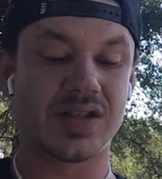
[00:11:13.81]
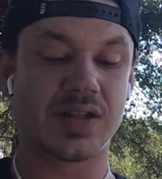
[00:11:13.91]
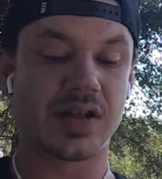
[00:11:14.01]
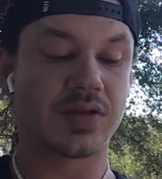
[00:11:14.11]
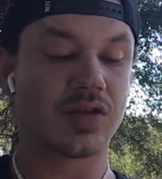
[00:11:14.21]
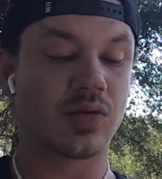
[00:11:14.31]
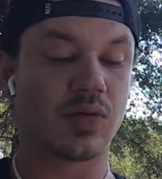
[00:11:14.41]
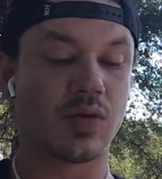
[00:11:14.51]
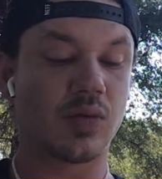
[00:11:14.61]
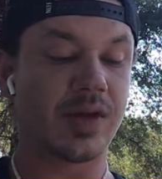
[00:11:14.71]
This is done
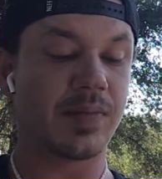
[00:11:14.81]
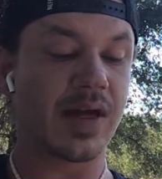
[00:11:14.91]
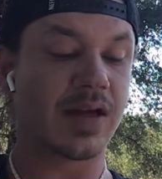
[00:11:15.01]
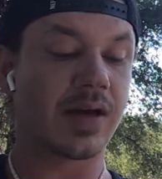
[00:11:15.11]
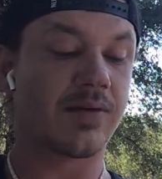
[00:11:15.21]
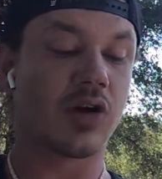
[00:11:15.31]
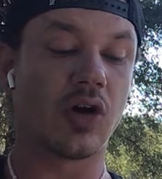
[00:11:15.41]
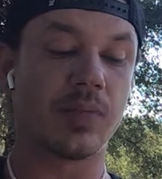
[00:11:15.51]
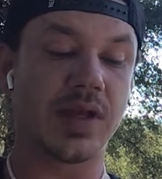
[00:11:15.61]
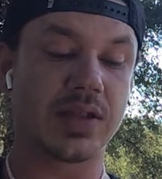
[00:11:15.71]
so we may
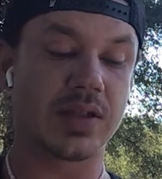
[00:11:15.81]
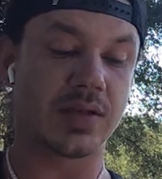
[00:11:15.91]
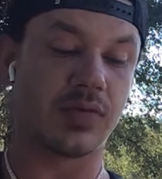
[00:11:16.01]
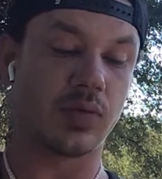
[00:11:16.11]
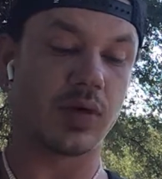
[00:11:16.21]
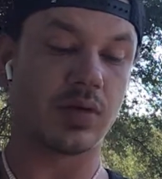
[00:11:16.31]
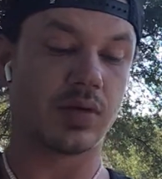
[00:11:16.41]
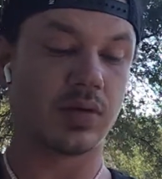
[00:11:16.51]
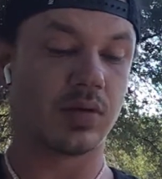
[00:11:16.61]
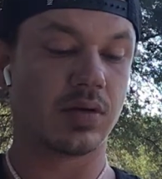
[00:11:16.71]
cover all bases, if you
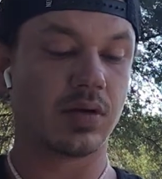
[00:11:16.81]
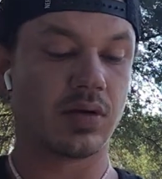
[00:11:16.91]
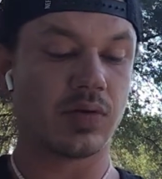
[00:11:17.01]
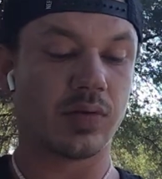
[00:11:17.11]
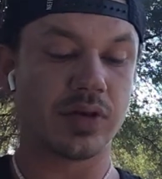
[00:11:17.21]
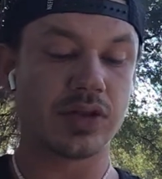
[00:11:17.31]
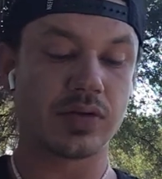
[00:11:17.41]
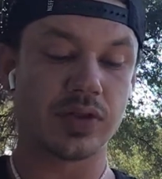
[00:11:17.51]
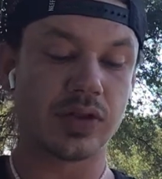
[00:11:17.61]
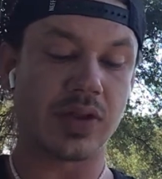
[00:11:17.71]
will. We
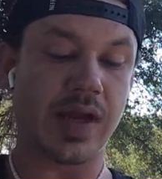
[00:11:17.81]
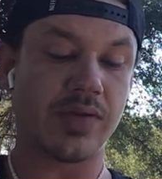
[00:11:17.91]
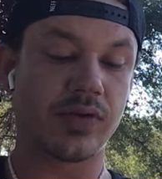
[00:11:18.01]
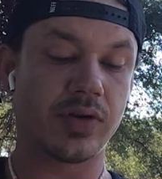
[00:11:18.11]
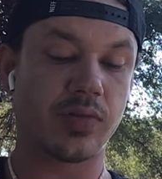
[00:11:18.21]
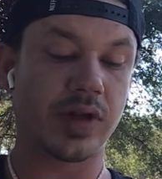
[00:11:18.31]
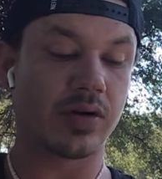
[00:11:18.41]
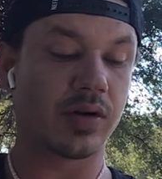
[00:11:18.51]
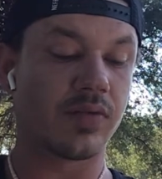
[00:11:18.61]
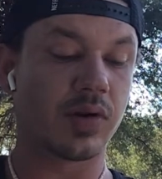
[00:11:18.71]
wish to ensure that every
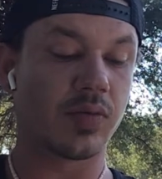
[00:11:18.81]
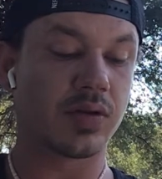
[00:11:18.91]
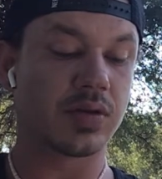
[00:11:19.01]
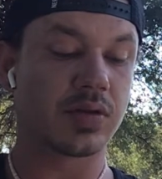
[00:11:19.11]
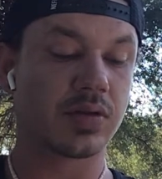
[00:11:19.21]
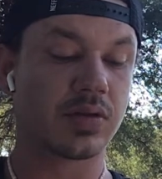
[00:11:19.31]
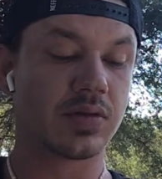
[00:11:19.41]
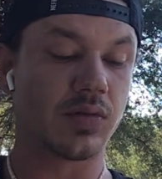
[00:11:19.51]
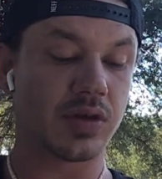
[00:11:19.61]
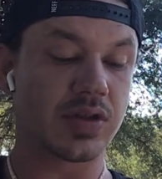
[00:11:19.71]
reader of our
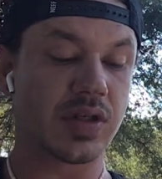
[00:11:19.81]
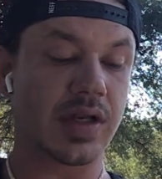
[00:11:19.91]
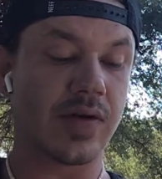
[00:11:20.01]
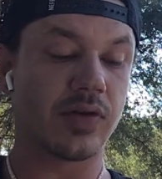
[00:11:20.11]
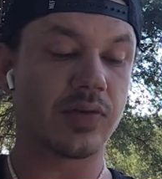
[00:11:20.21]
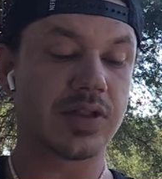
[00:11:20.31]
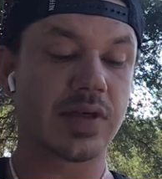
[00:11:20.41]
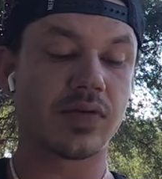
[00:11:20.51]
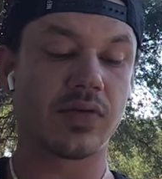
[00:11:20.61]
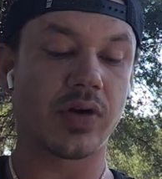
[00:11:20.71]
words and every
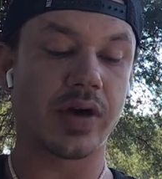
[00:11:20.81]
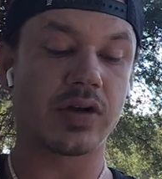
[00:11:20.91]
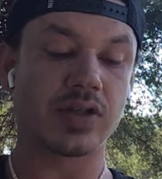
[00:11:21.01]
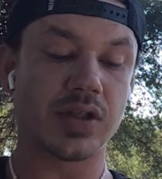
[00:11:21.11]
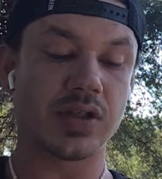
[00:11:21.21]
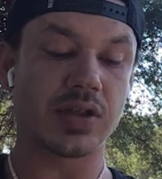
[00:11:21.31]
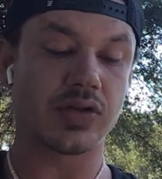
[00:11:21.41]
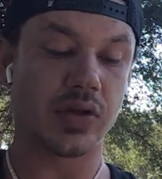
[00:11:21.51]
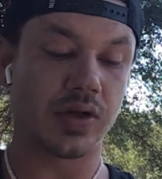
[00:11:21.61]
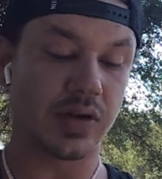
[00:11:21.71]
receiver of our energies
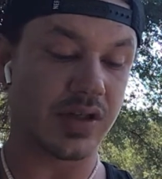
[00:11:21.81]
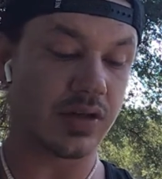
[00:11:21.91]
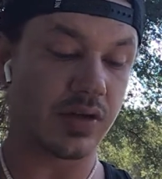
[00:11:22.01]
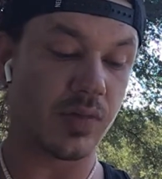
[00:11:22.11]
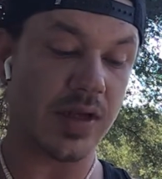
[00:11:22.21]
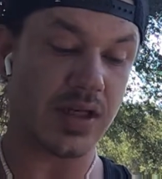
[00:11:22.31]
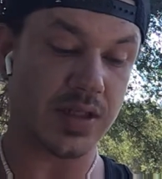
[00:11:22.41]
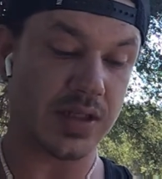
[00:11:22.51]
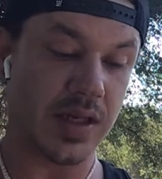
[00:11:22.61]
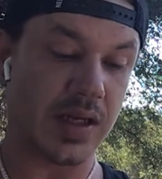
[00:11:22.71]
is triggered into the
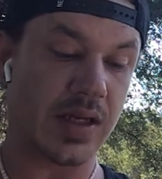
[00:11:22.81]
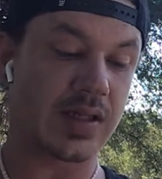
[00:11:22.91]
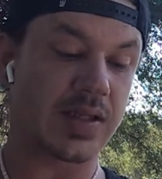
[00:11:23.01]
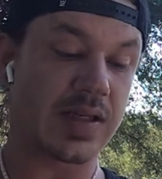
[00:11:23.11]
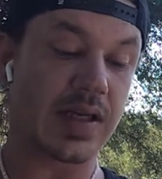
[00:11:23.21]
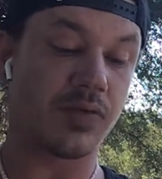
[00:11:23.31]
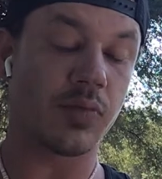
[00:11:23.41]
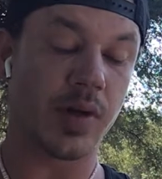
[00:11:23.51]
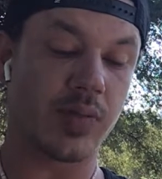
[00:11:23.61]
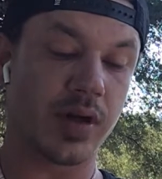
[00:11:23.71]
awakening state and the state
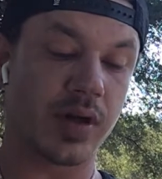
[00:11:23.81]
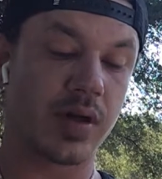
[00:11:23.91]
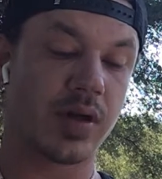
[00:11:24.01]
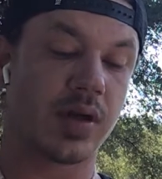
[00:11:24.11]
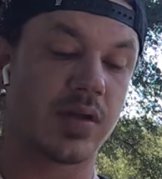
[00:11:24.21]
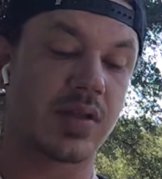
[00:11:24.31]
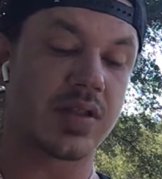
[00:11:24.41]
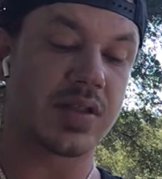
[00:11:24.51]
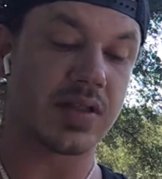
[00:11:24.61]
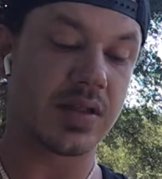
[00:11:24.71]
of remembering,
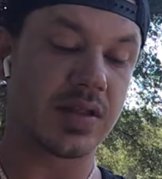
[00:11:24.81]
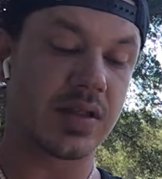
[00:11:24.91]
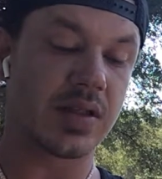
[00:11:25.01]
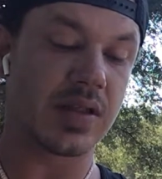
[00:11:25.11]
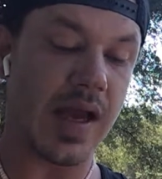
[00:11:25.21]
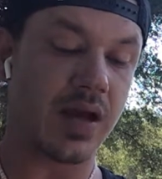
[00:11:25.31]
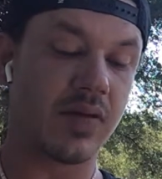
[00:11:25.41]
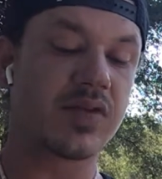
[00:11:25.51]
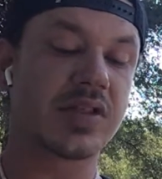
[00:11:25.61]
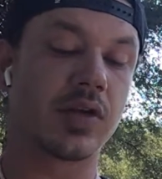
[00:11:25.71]

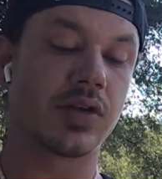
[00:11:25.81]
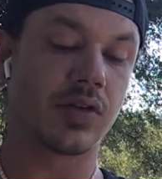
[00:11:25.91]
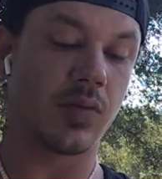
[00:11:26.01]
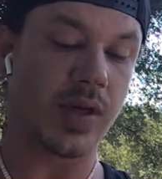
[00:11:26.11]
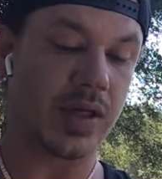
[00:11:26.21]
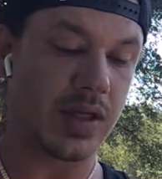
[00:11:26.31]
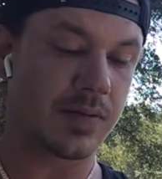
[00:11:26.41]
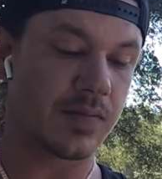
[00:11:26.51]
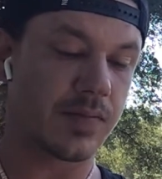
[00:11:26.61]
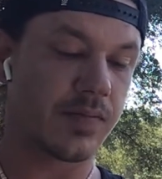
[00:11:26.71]
that of cellular
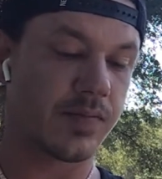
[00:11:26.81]
awakening.